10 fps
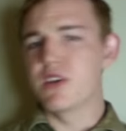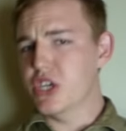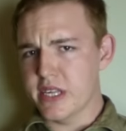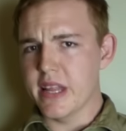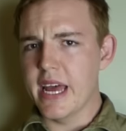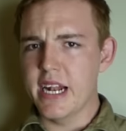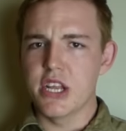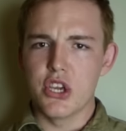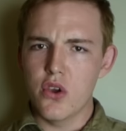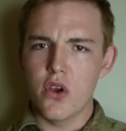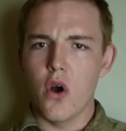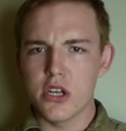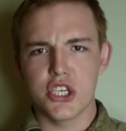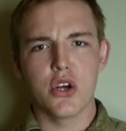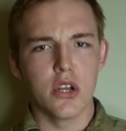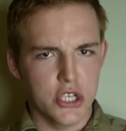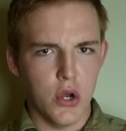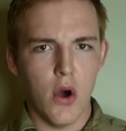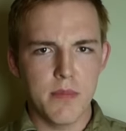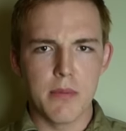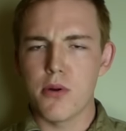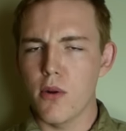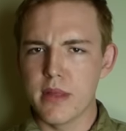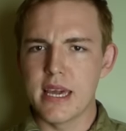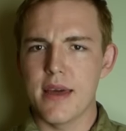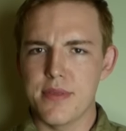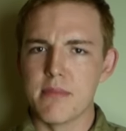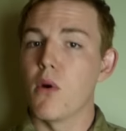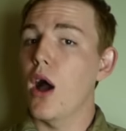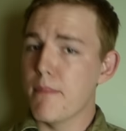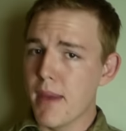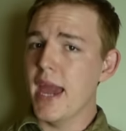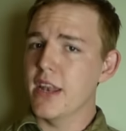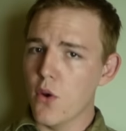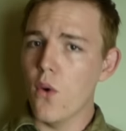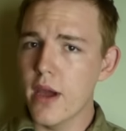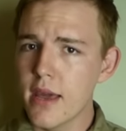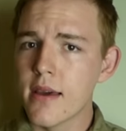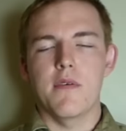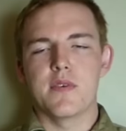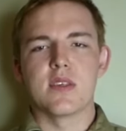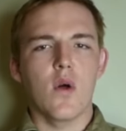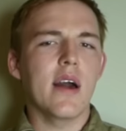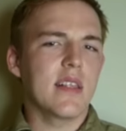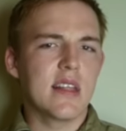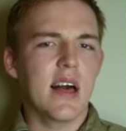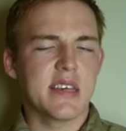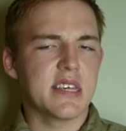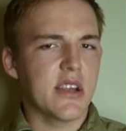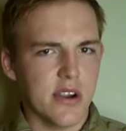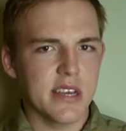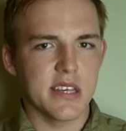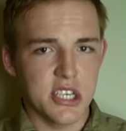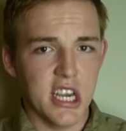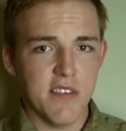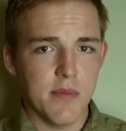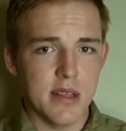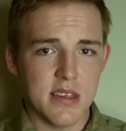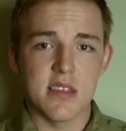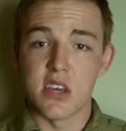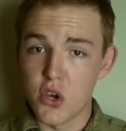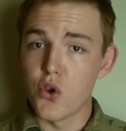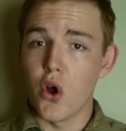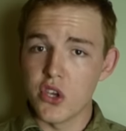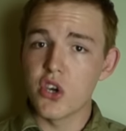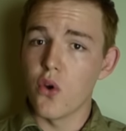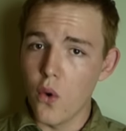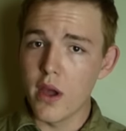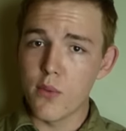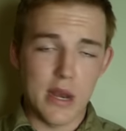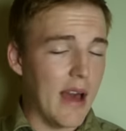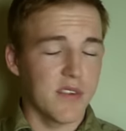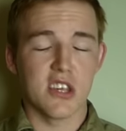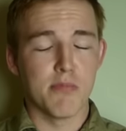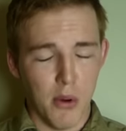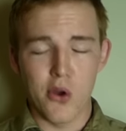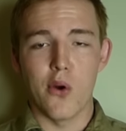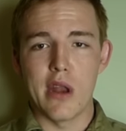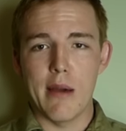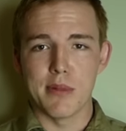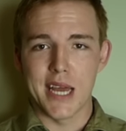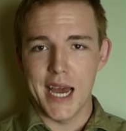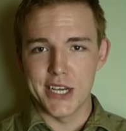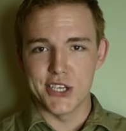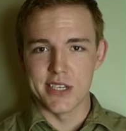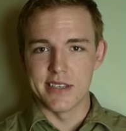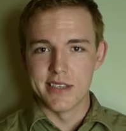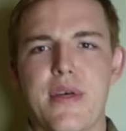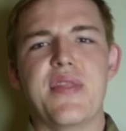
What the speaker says: If you just landed a new hotshot job, you'd probably get the my man oi. But for slightly less serious achievements, the good on you oi would have a spot on application.